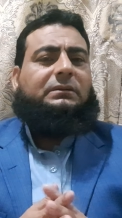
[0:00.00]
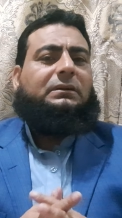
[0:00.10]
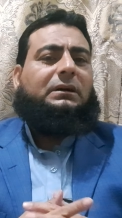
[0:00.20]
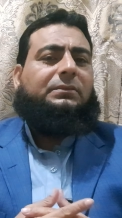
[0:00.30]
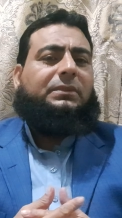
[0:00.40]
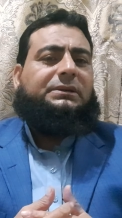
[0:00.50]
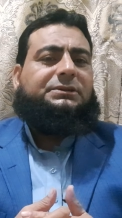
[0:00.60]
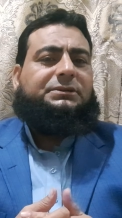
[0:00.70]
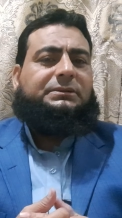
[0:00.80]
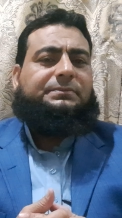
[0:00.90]
her
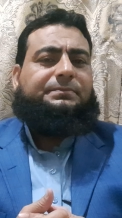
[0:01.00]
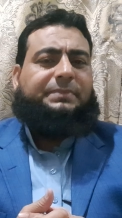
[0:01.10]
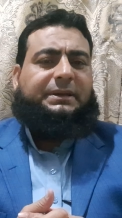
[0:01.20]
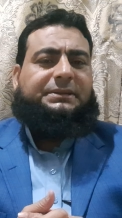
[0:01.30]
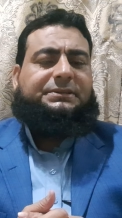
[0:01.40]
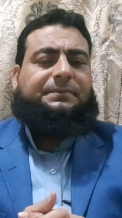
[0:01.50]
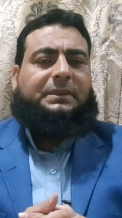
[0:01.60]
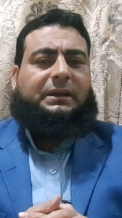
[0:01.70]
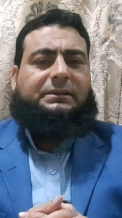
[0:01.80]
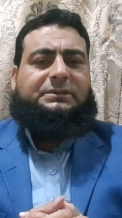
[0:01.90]
masterpiece,
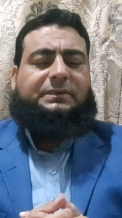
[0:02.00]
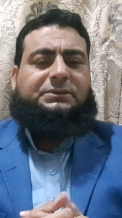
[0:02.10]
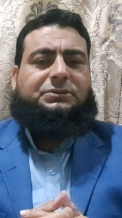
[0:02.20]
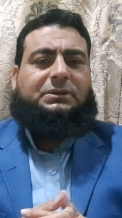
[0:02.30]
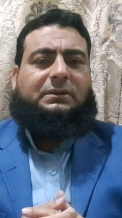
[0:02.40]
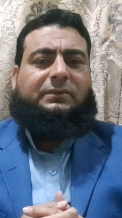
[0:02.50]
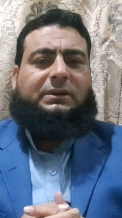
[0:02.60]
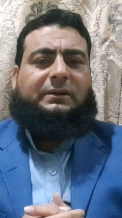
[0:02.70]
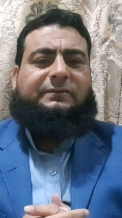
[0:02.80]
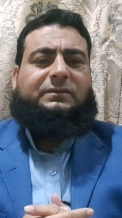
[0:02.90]
and is one
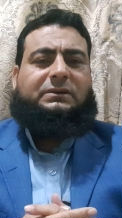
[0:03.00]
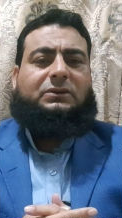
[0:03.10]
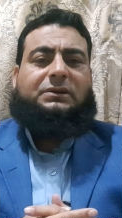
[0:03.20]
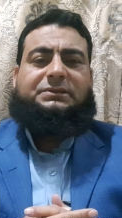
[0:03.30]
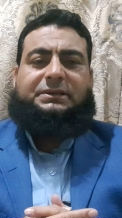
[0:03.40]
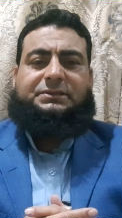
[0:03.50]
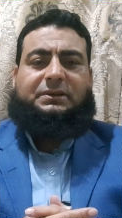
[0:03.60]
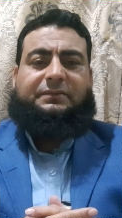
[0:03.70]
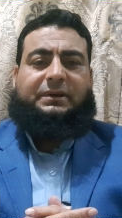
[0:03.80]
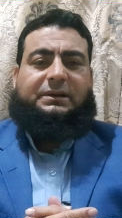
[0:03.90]
of the classics
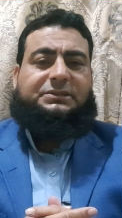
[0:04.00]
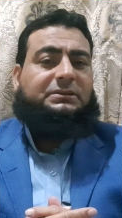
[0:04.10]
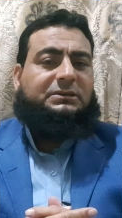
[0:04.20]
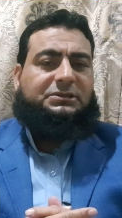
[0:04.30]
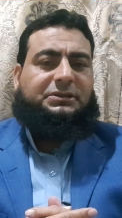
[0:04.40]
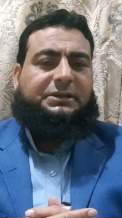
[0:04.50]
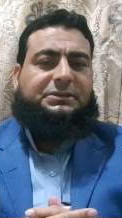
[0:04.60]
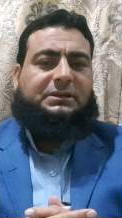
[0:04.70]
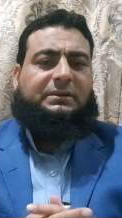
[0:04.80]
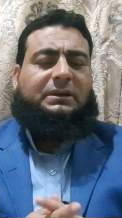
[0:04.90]
of English
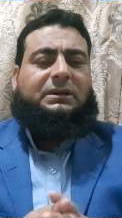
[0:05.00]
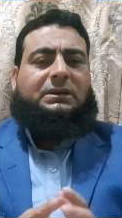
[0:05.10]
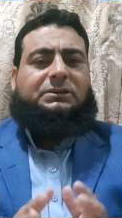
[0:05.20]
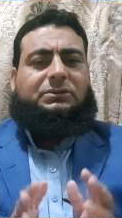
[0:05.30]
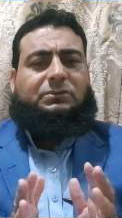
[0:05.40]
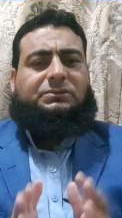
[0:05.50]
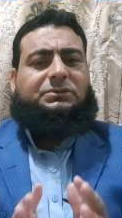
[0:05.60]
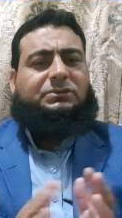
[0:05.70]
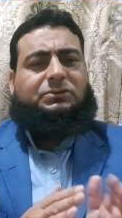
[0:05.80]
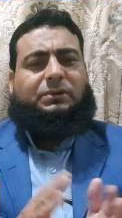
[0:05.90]
literature. So
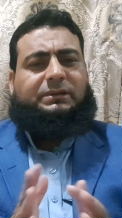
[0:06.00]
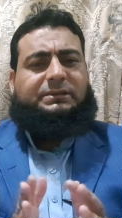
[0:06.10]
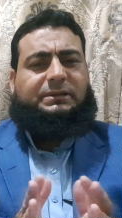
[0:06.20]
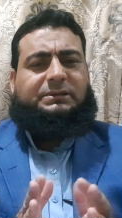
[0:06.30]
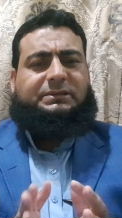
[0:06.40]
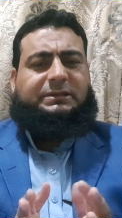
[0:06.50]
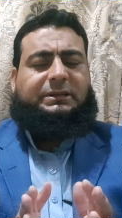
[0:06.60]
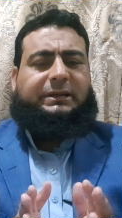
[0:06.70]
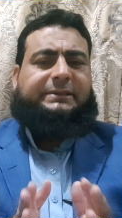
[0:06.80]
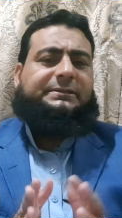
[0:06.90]

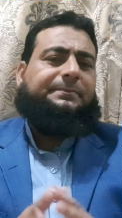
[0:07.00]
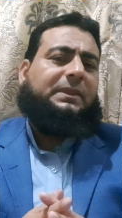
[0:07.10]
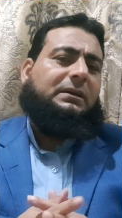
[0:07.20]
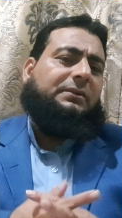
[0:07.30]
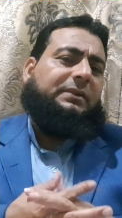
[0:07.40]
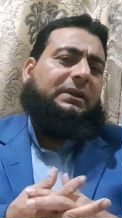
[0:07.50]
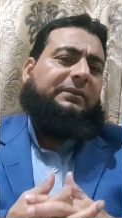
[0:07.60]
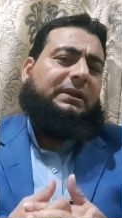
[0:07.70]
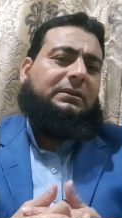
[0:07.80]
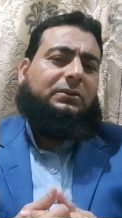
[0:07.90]
she is very
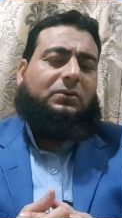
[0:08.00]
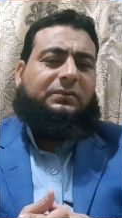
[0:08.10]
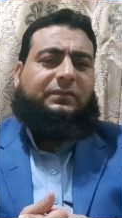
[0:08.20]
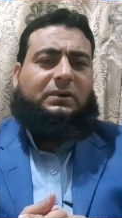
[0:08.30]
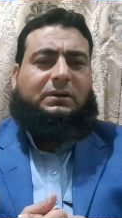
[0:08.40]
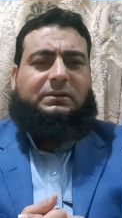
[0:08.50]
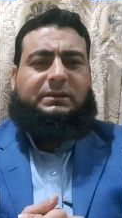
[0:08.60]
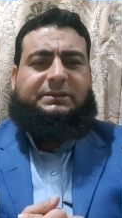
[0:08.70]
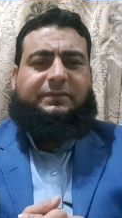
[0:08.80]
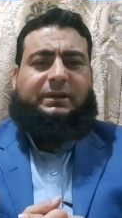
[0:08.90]
well known for
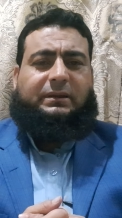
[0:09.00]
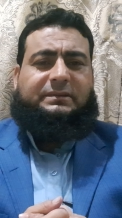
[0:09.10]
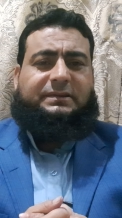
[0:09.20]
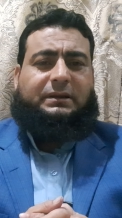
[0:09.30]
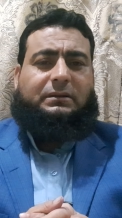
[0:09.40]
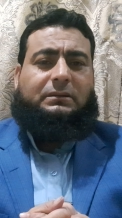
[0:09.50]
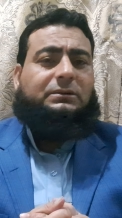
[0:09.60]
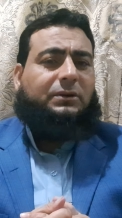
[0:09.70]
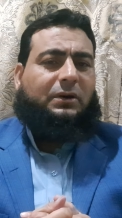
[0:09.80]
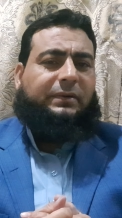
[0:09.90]
this very single
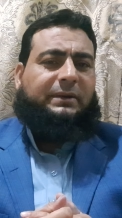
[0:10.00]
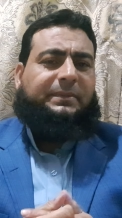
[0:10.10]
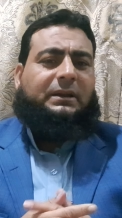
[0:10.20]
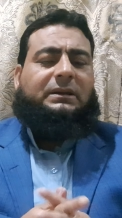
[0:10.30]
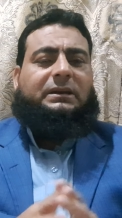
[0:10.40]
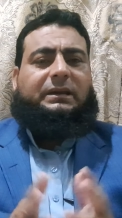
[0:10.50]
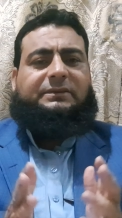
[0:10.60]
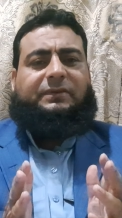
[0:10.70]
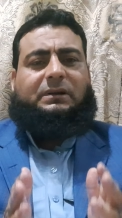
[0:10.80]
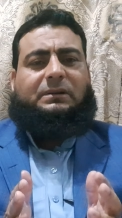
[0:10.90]
novel. As
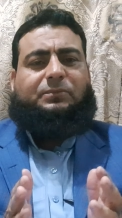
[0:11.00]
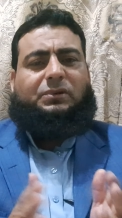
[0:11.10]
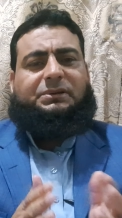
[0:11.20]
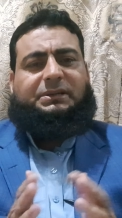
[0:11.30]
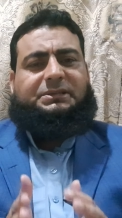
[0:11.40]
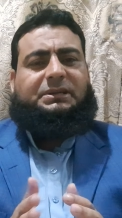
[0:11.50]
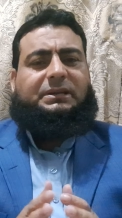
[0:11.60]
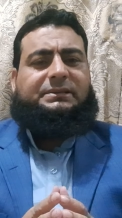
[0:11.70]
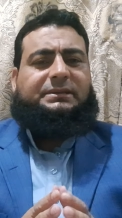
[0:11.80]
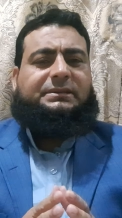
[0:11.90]
far as poetic
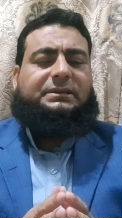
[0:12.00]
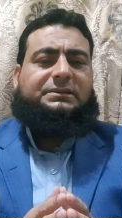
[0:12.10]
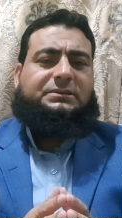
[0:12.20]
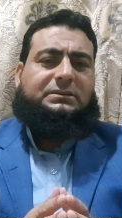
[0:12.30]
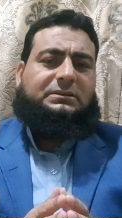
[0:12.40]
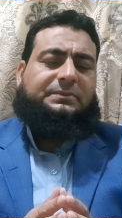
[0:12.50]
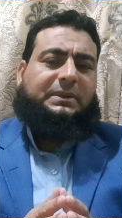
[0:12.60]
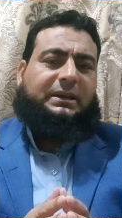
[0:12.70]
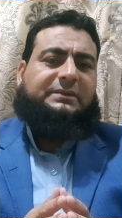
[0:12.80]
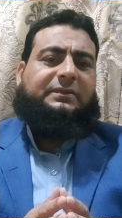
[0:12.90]
genius is concerned,
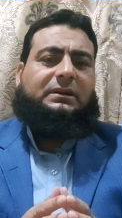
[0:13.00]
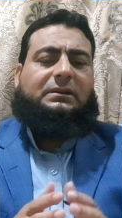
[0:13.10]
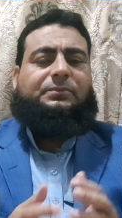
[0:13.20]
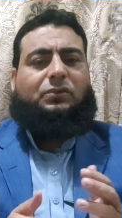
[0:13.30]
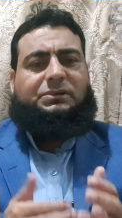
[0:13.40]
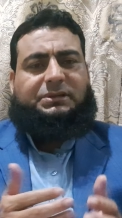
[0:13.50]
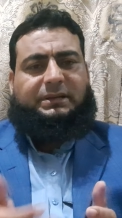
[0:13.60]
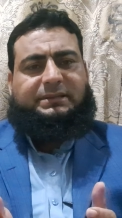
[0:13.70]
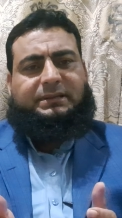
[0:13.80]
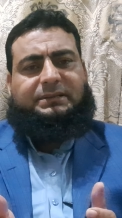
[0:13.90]
as far as poetry
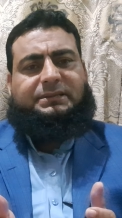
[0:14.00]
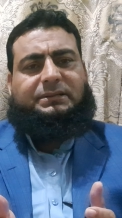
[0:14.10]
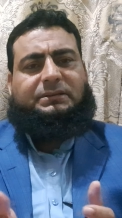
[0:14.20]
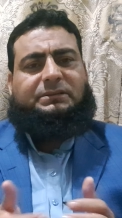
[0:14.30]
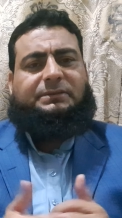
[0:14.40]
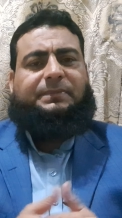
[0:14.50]
is concerned,